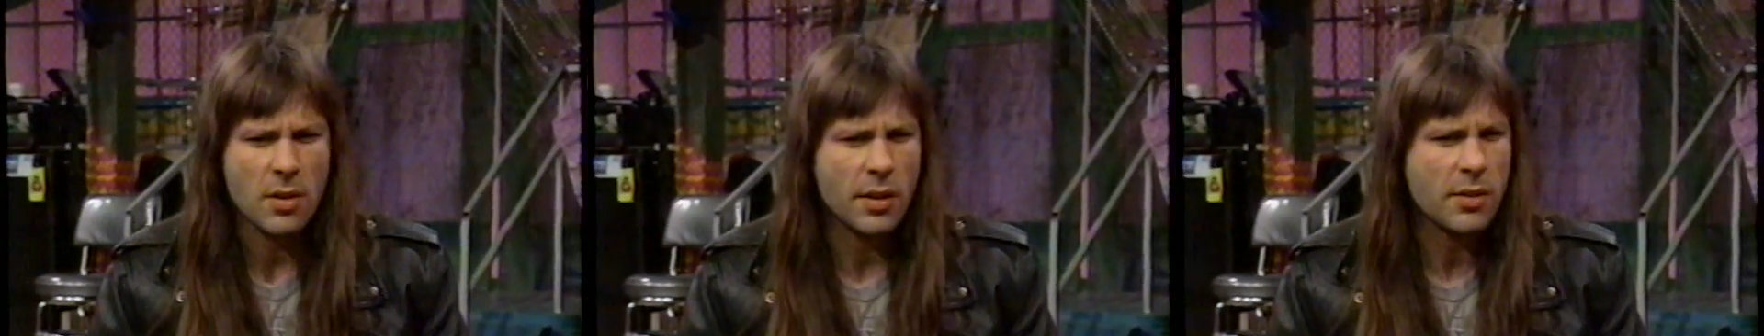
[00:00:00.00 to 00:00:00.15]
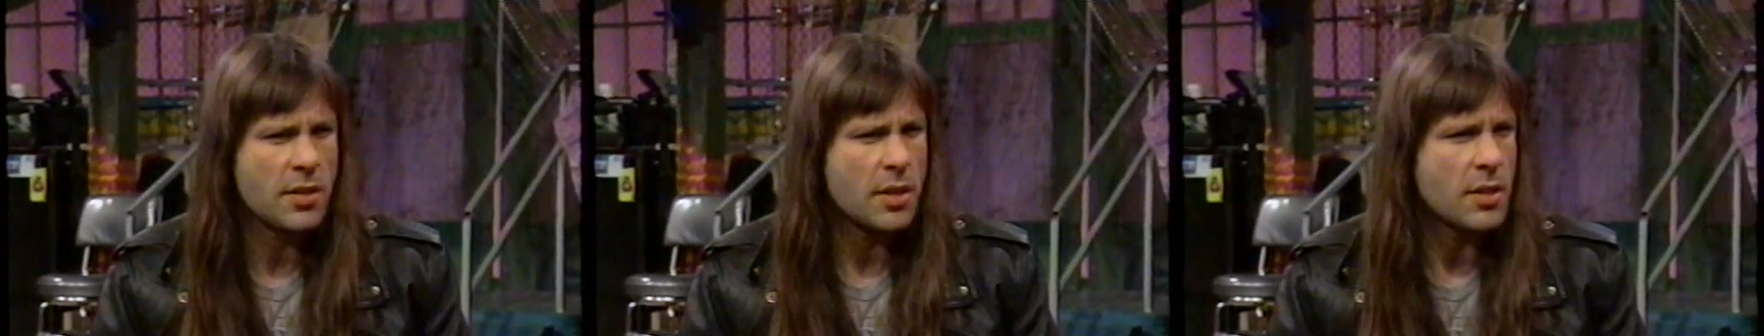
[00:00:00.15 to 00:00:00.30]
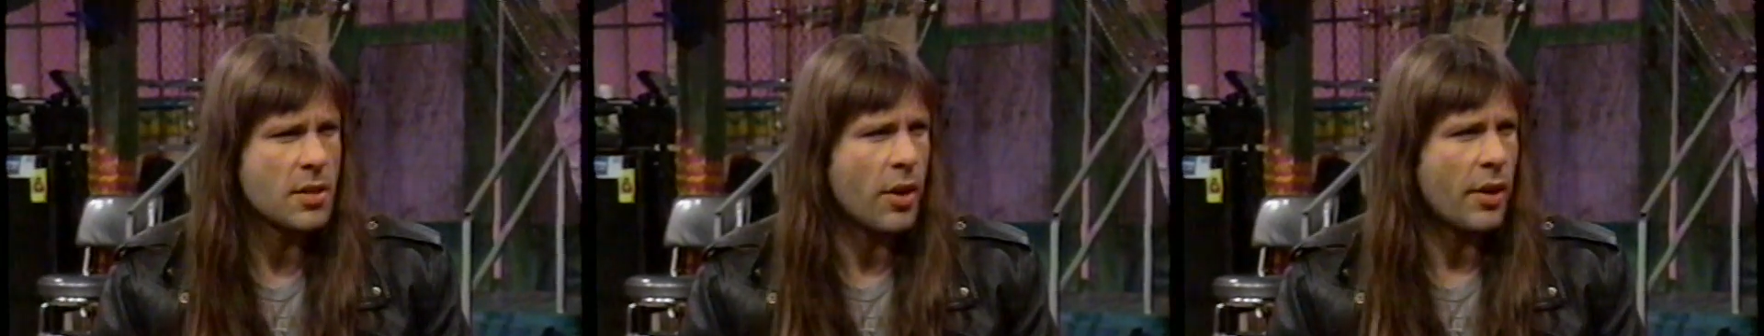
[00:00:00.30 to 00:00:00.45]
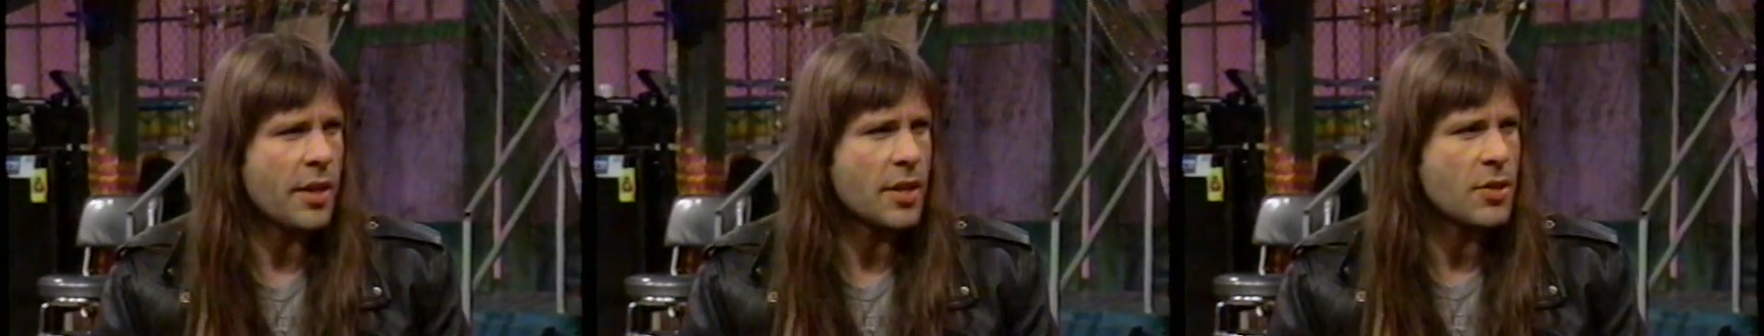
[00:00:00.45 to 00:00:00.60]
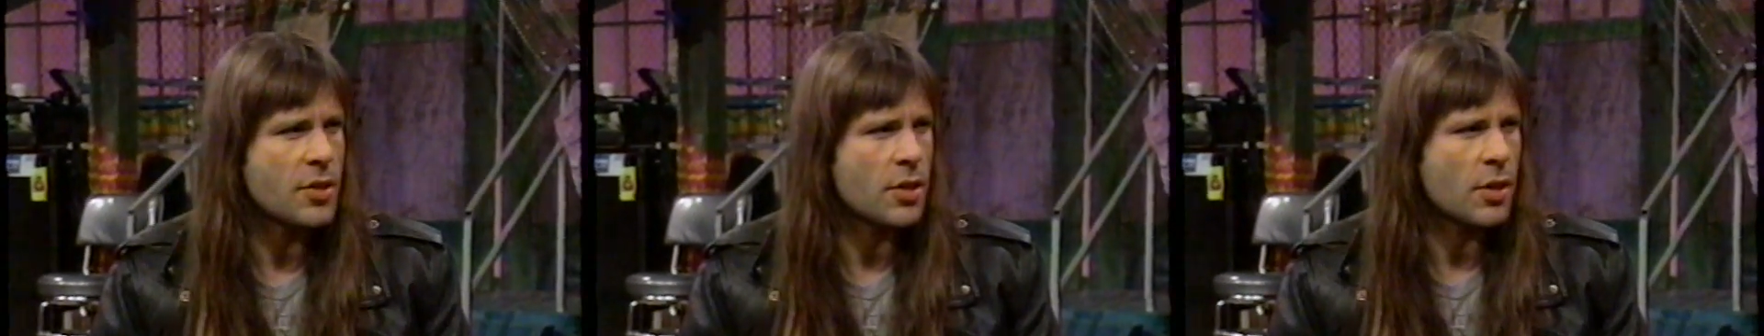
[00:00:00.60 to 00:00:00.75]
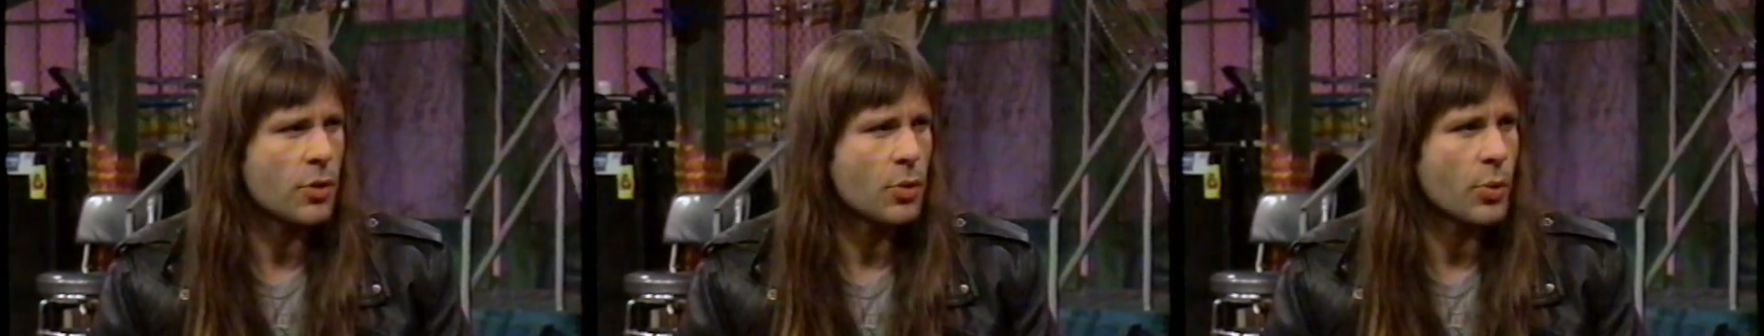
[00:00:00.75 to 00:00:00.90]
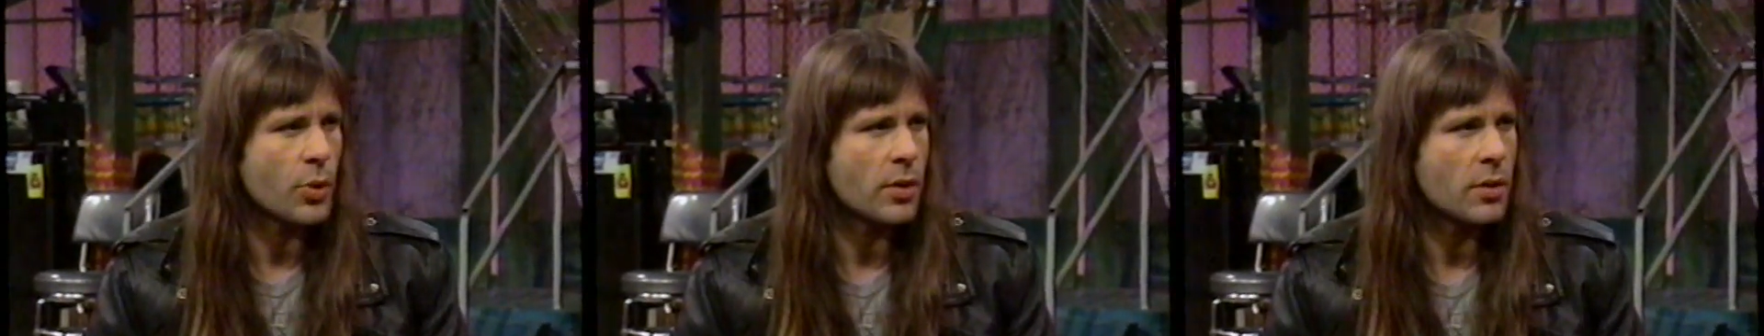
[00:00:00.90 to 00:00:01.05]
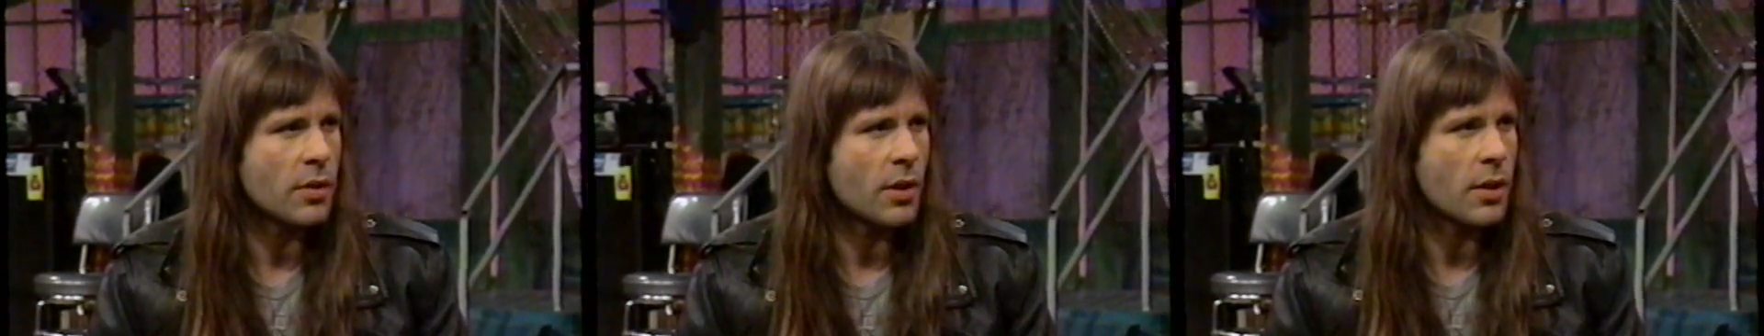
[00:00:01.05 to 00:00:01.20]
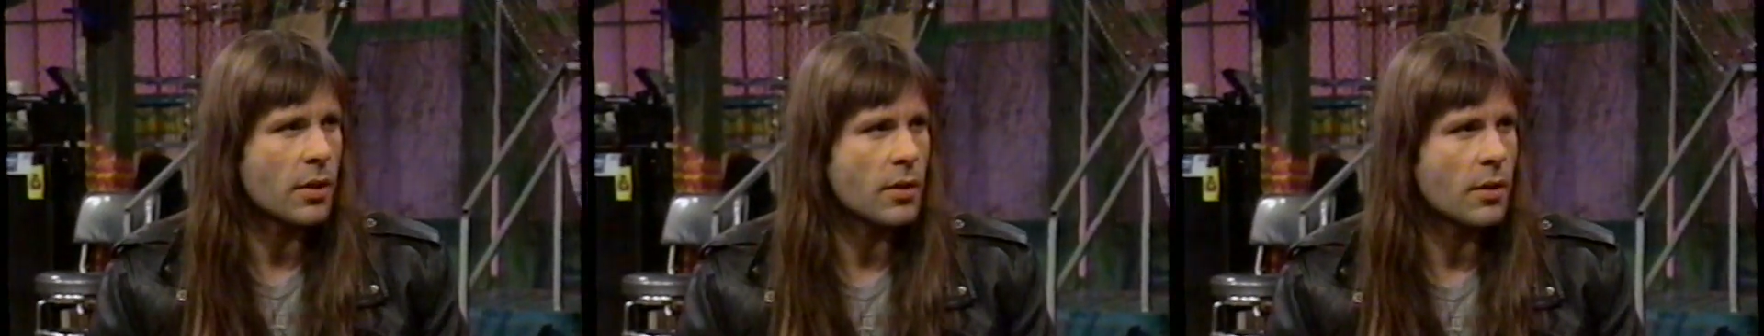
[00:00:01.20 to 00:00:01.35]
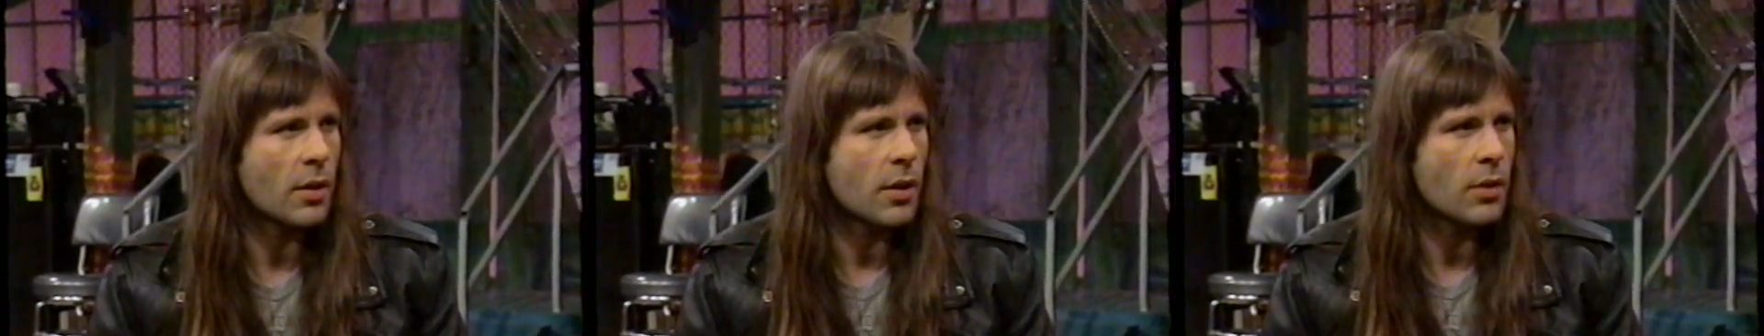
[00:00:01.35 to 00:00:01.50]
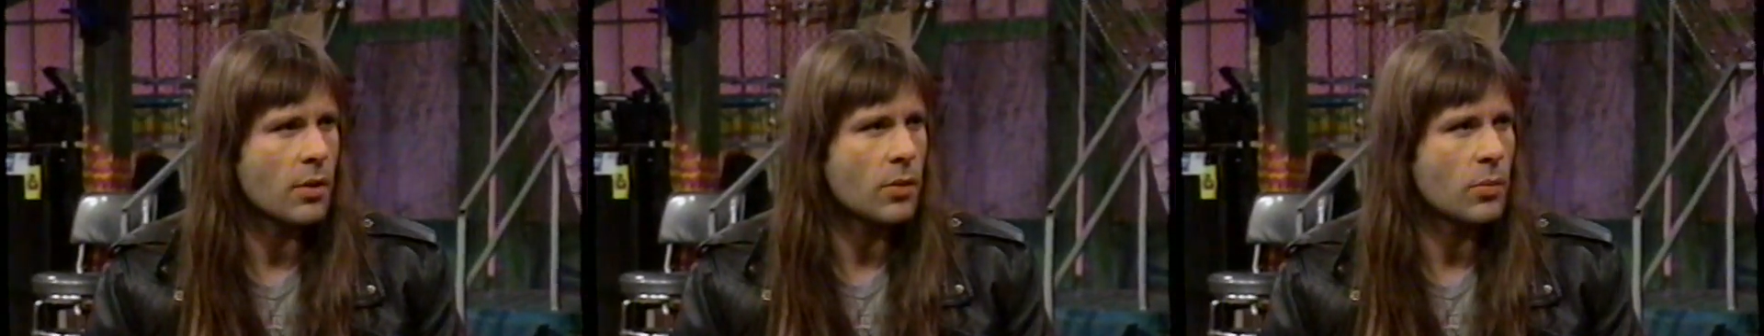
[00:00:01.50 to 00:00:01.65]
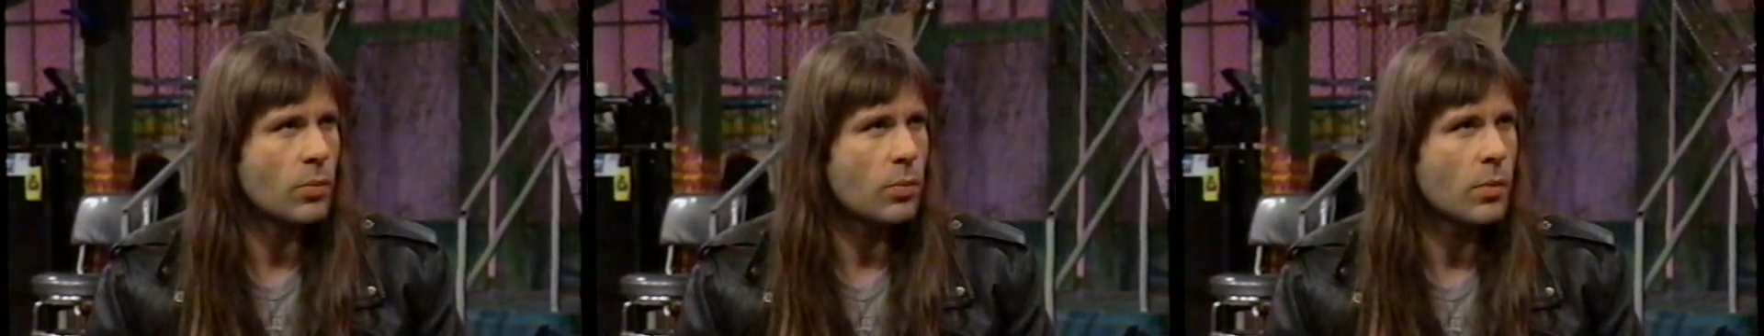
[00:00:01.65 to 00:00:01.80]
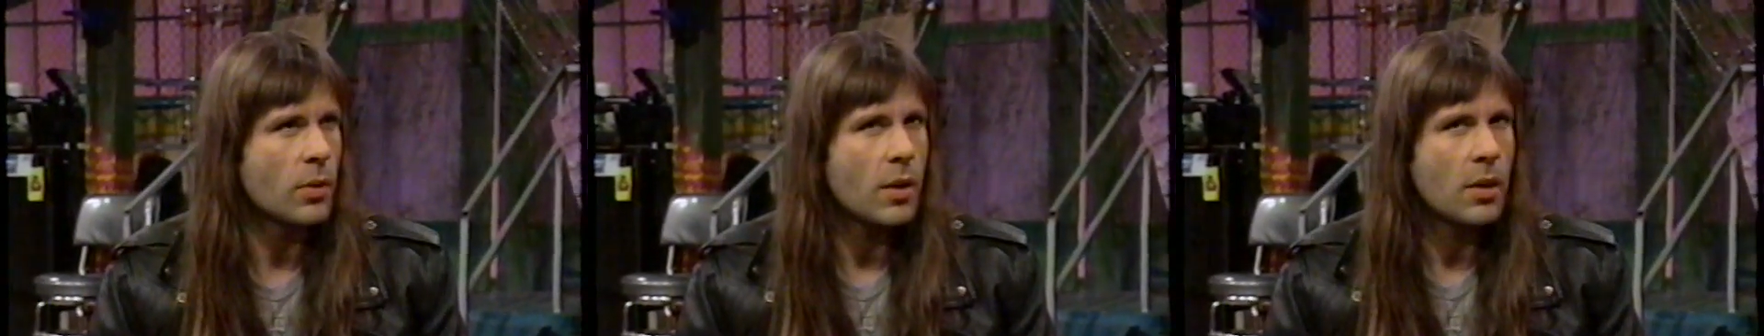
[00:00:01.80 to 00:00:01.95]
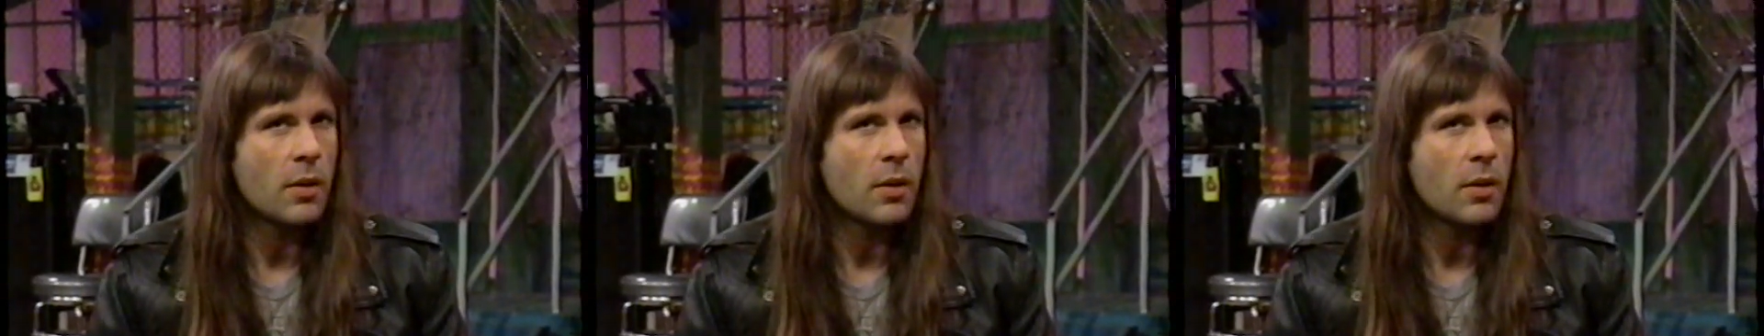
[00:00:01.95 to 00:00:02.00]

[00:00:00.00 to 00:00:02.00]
1992, and